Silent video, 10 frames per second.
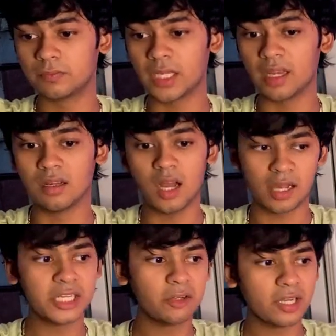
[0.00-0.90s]
Yeah,
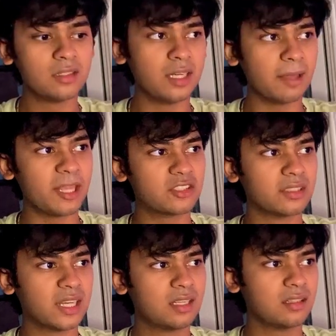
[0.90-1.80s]
AnkiDroid. did I
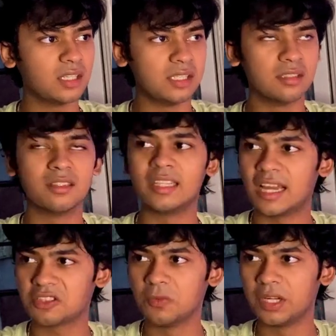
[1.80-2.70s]
mention that in the
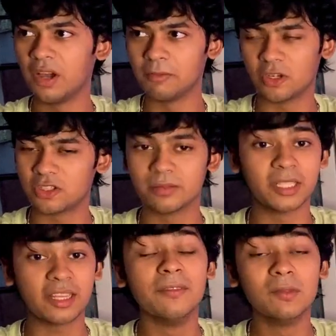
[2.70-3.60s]
reaction video? I'm not sure,
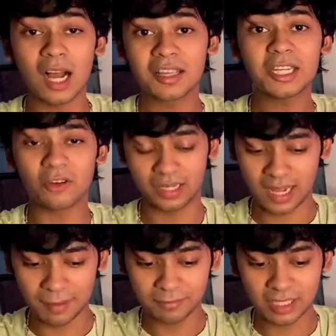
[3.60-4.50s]
but yeah, AnkiDroid.
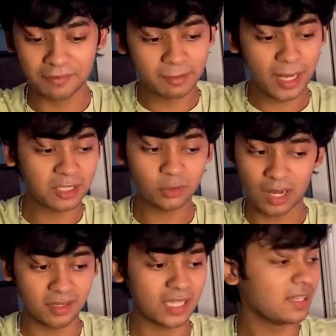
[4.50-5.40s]
I'm giving back to
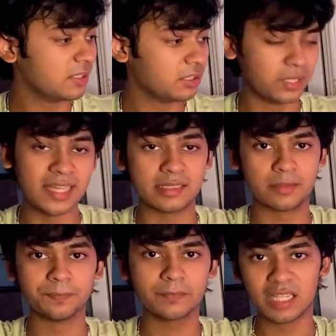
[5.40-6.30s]
Anki. You
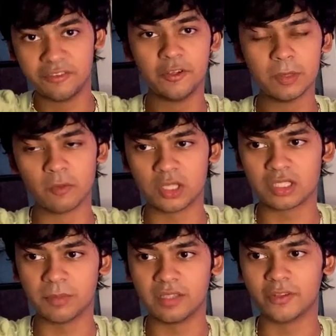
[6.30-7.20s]
guys, if you've been
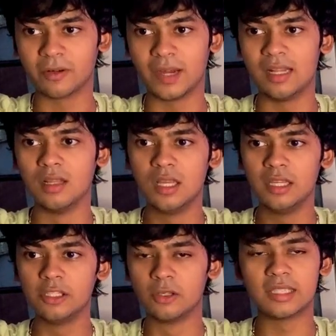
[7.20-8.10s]
watching me for a while,
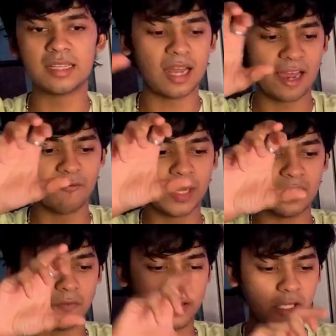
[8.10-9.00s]
you know that I have made
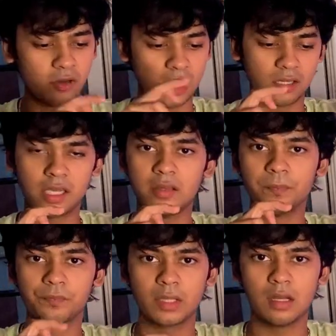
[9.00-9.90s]
a video on Anki
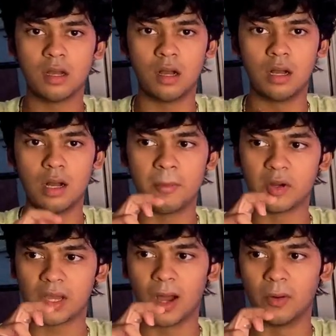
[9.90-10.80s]
uh,
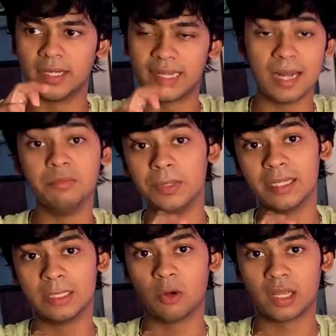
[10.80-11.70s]
about how it helped
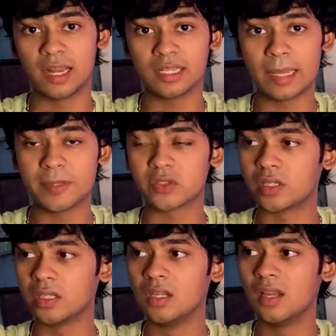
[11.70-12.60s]
me in organic
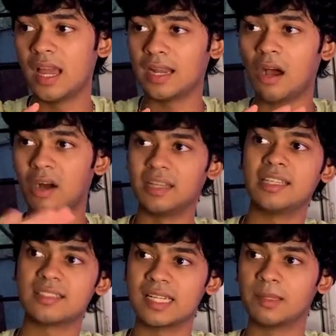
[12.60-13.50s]
chemistry and how Anki
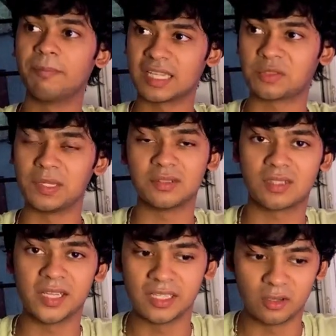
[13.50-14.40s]
is like the best way to
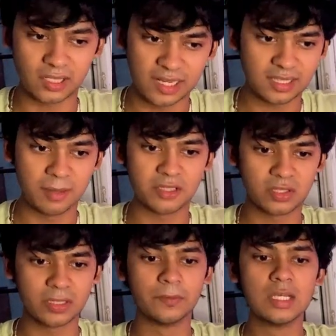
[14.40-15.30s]
study in organic
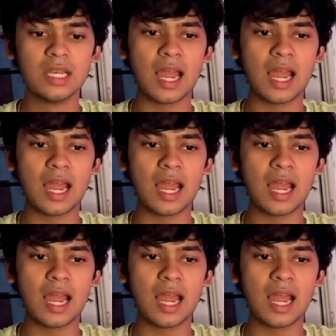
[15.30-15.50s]
chemistry.